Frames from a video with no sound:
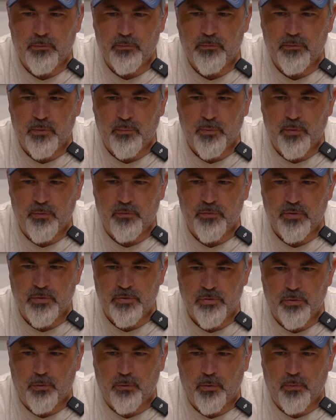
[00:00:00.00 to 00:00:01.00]
some of those
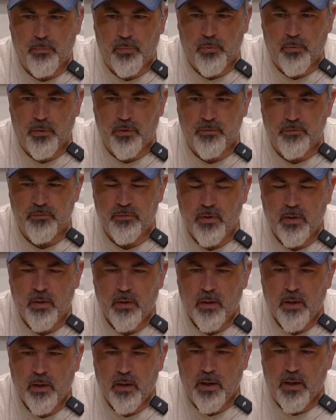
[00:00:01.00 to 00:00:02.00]
controller boards
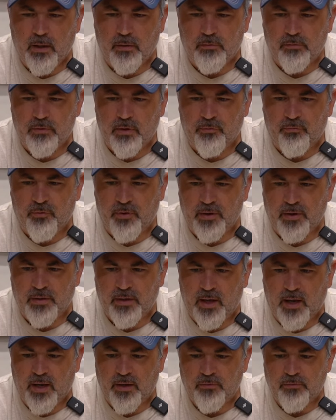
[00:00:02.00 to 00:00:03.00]
and stuff like
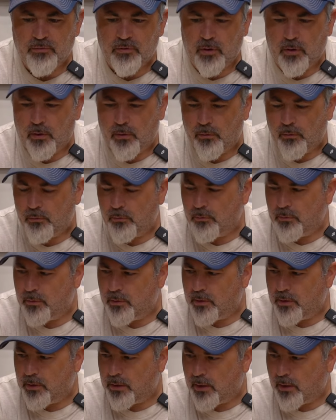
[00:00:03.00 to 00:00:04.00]
that. So,
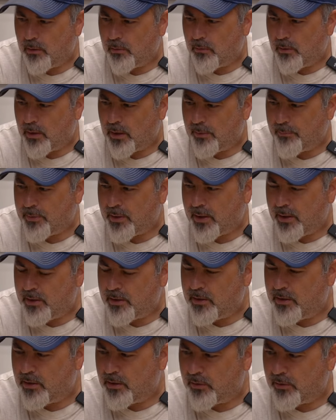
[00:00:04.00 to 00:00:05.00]
I'm kind
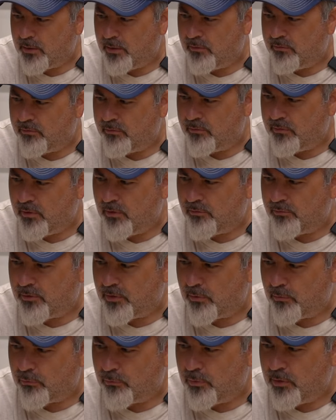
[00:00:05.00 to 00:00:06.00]
of curious if
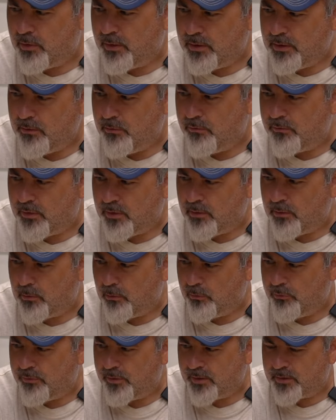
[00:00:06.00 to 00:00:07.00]
they're really using an
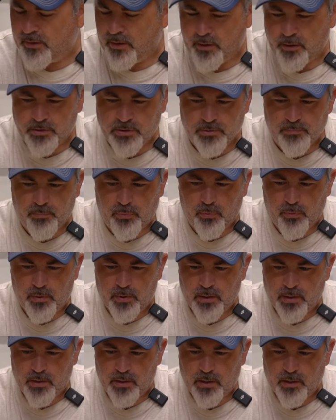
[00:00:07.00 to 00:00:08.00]
old technology
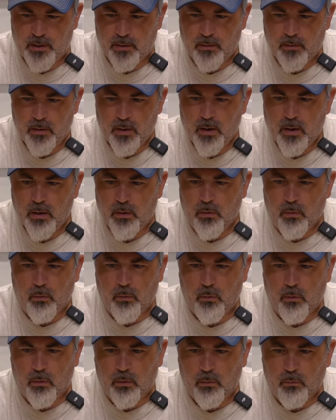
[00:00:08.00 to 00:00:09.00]
board in here,
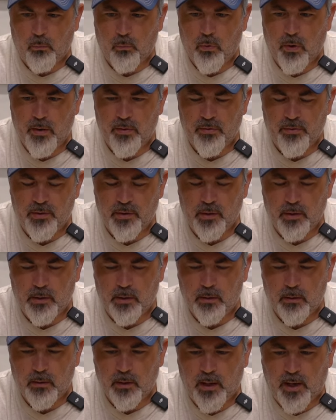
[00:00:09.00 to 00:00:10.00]
or what
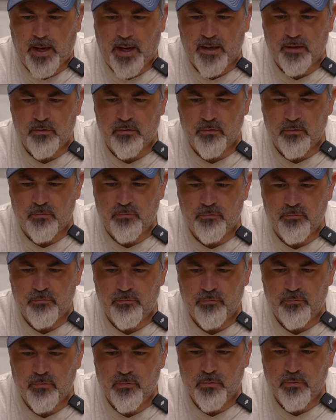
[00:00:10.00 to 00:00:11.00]
the
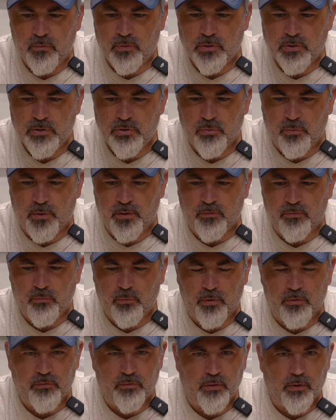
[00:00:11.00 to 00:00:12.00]
active choice
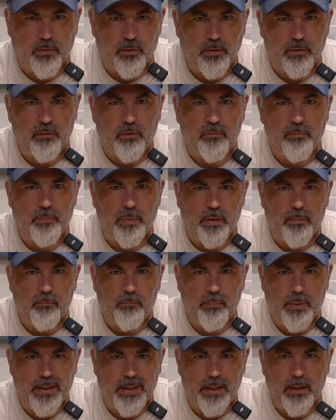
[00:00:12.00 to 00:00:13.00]
was to go
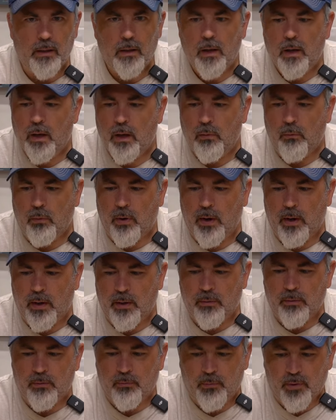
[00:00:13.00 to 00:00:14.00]
USB-B
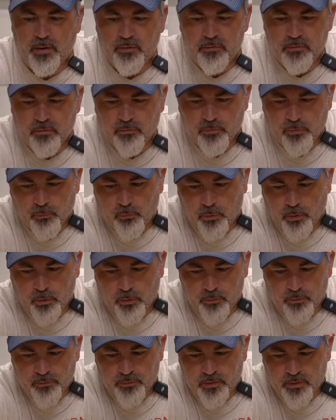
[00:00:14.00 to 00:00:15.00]
when the rest of the
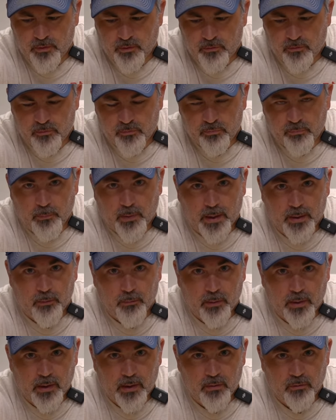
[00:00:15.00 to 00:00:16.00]
world is
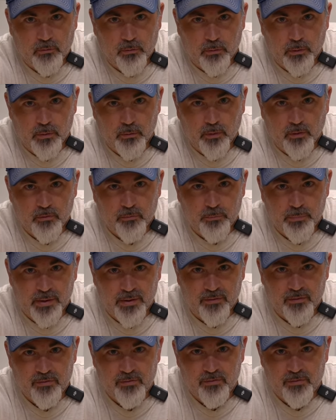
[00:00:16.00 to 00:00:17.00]
migrating to
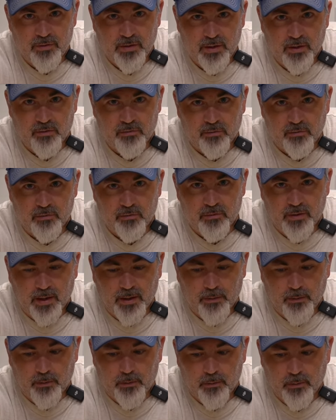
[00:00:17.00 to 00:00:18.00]
USB-C as a
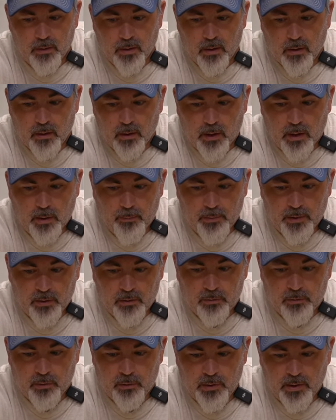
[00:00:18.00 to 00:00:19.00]
standard,
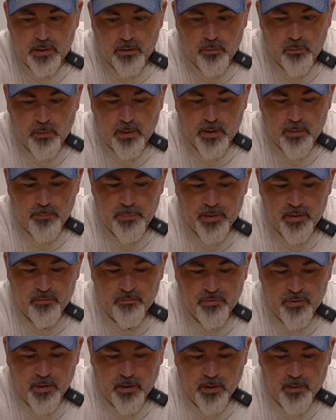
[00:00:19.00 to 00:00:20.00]
including quite a bit
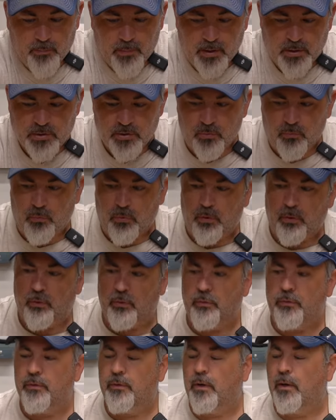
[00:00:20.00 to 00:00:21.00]
of the automation
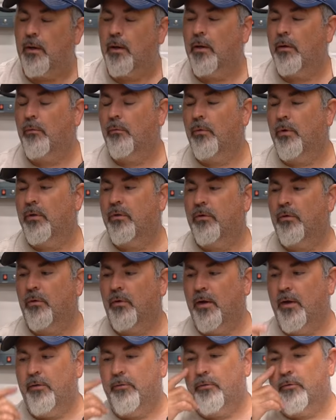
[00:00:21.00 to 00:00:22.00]
world with your
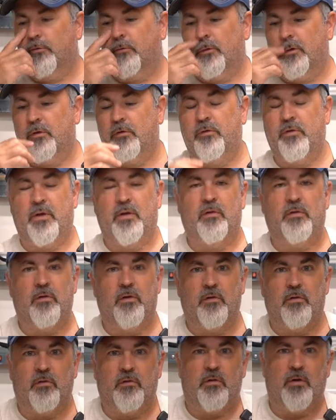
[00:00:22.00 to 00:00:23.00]
lasers and your
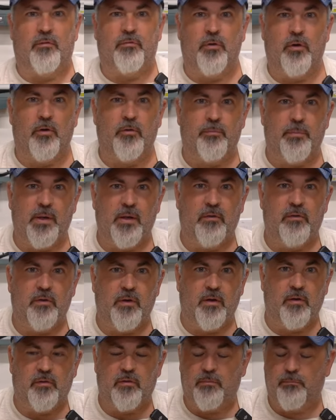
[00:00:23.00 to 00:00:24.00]
CNCs and stuff.
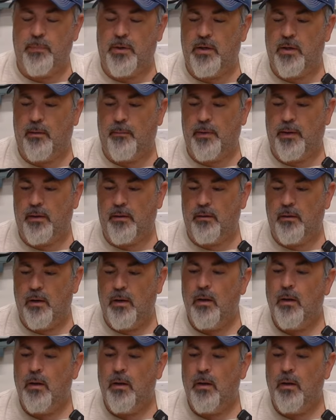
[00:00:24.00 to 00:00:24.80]
USB-C is becoming